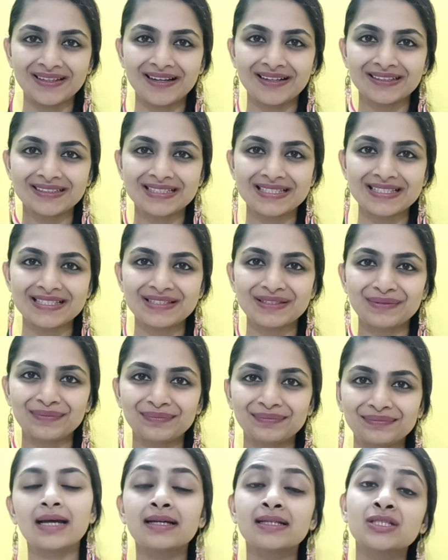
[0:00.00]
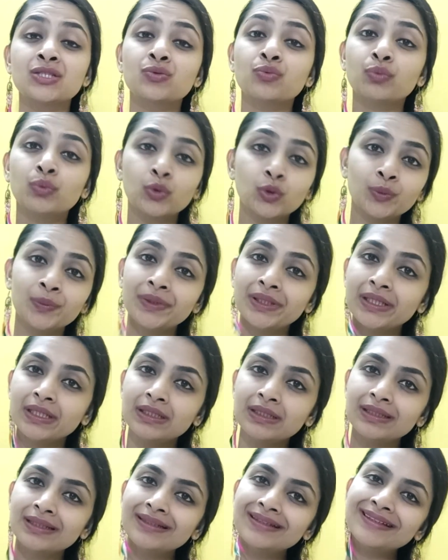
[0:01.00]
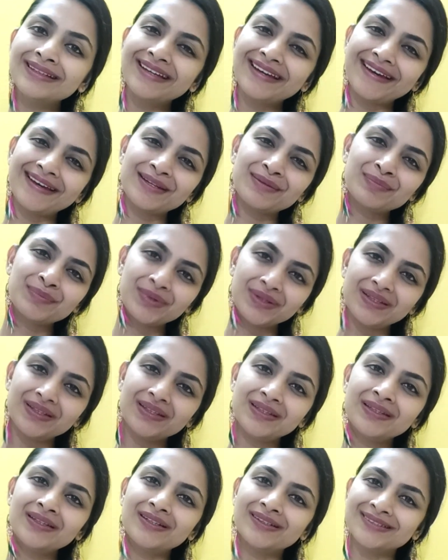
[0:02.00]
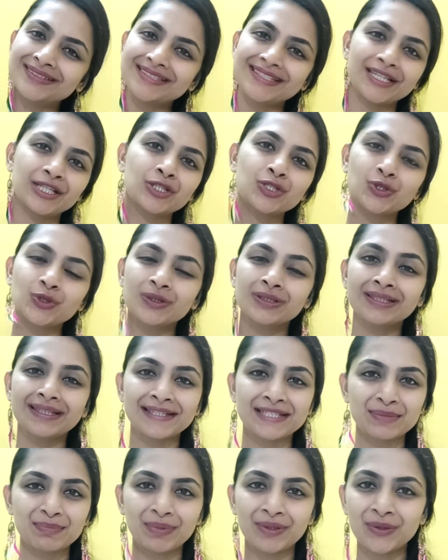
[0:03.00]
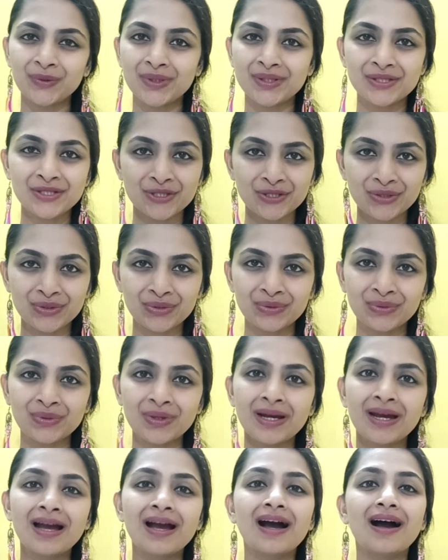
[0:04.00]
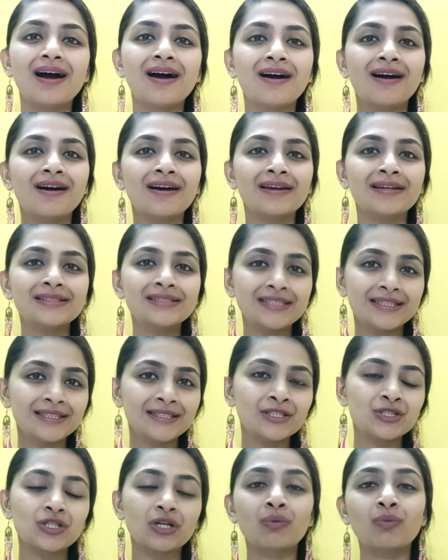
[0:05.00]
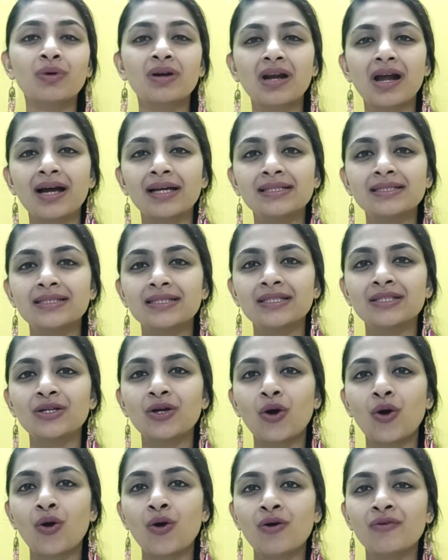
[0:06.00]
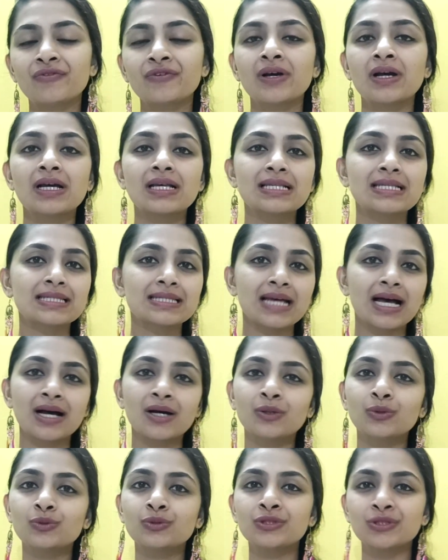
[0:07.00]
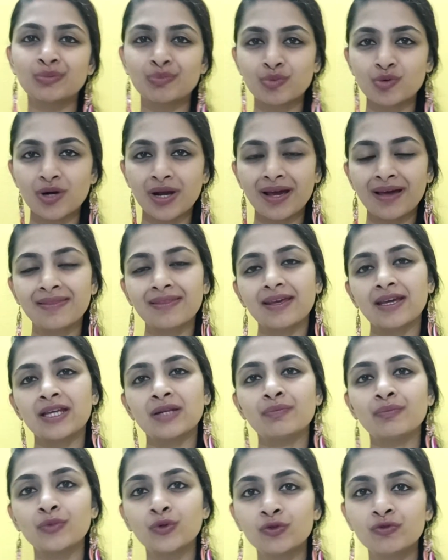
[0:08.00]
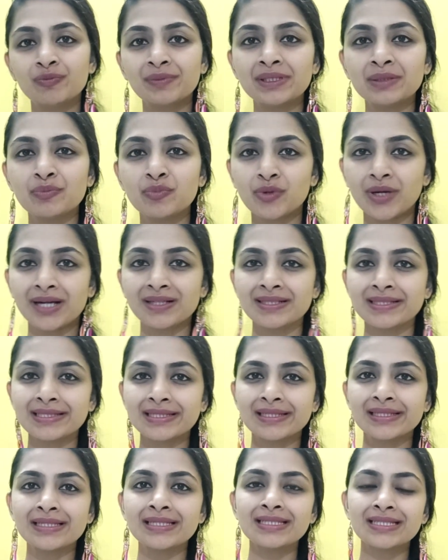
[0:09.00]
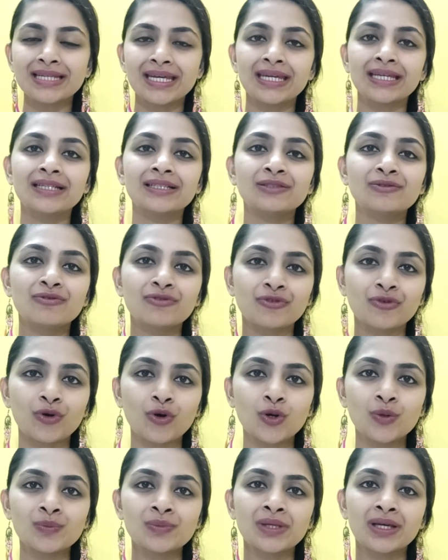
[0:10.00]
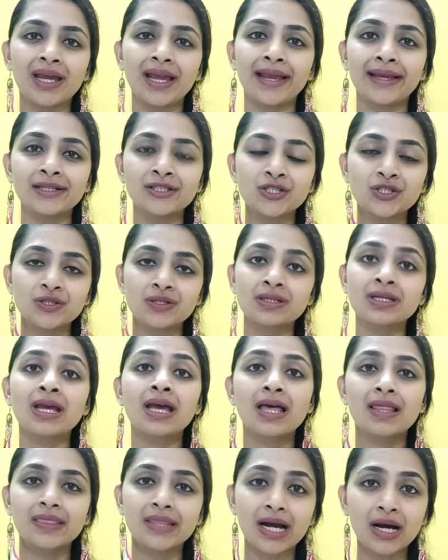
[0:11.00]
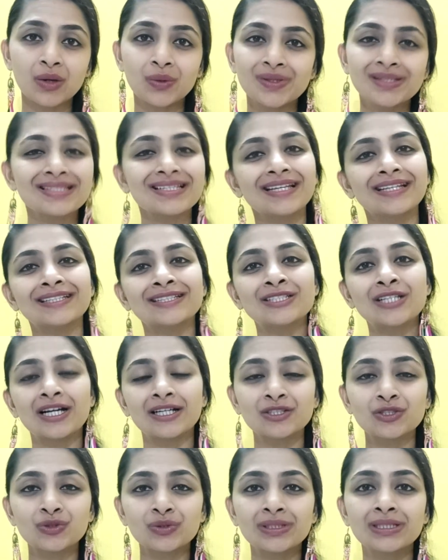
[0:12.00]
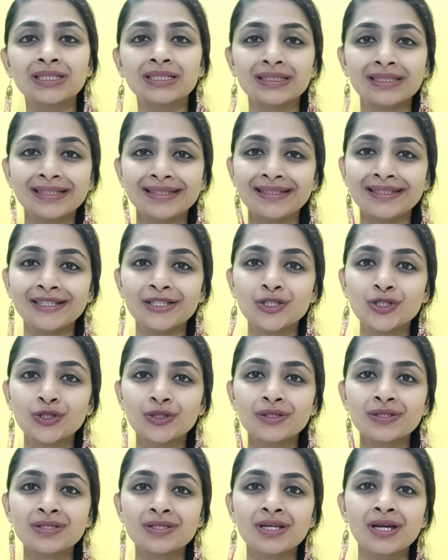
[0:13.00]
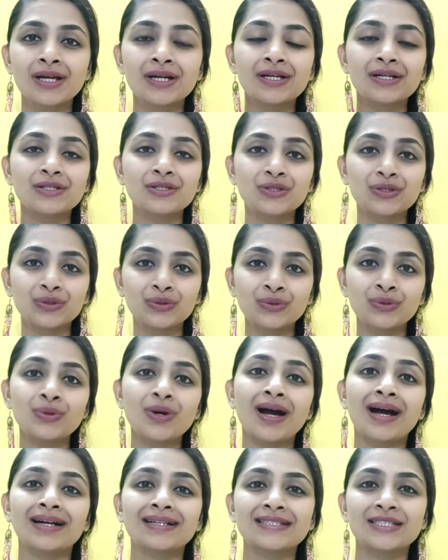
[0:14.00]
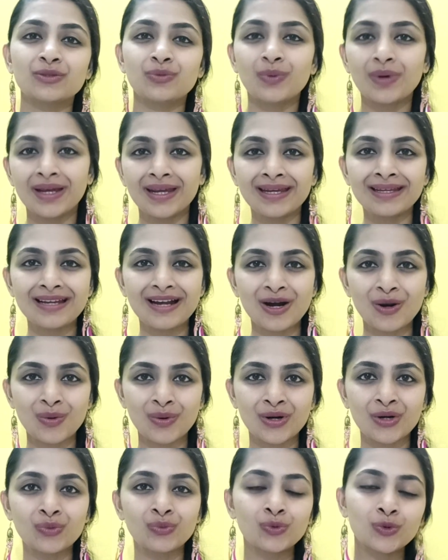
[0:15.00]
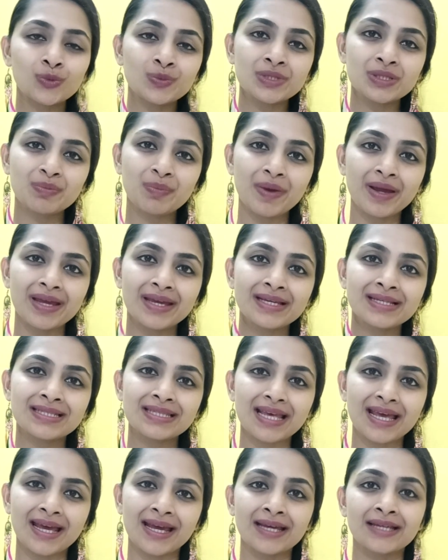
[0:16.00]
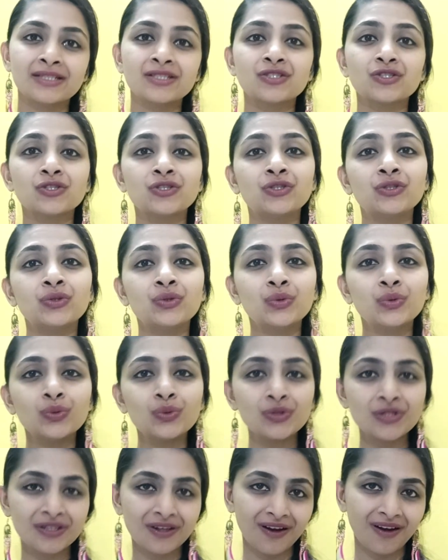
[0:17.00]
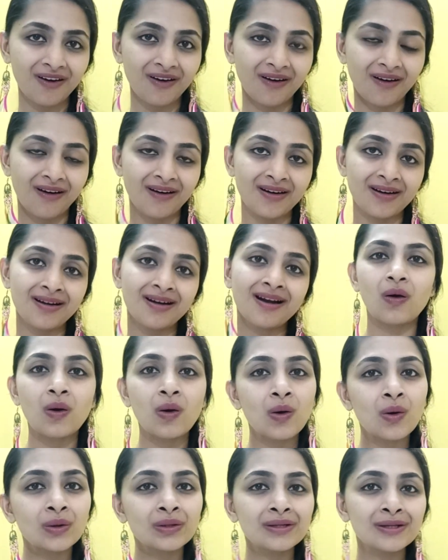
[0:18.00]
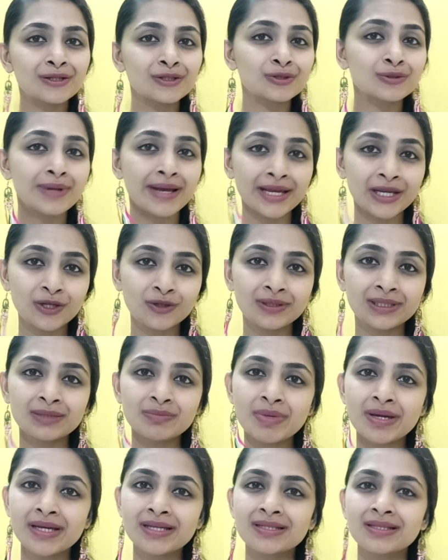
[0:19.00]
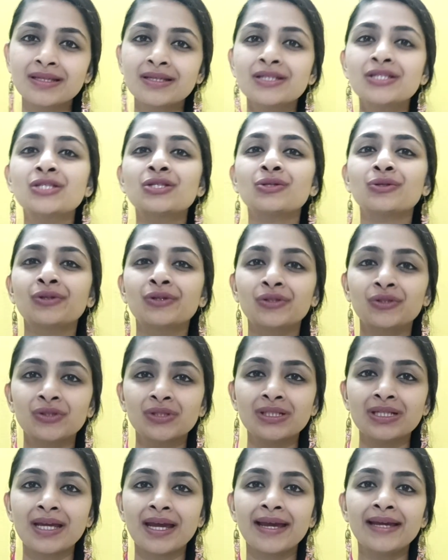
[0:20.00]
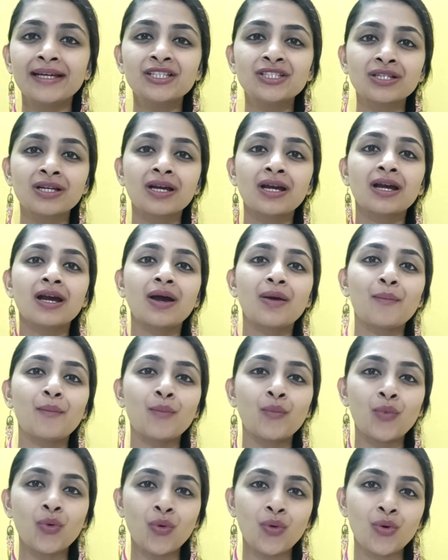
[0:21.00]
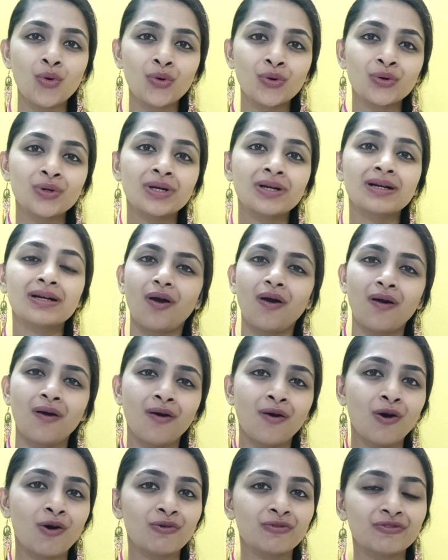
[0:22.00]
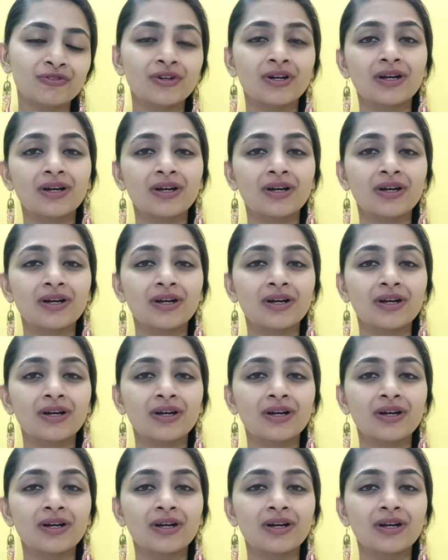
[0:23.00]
us. And womb healing can be a sensual experience too. I teach a variety of sound, breath, and movement practices taken from the ancient Taoist and Tantric lineages to activate our womb space and use her on a regular basis to create more of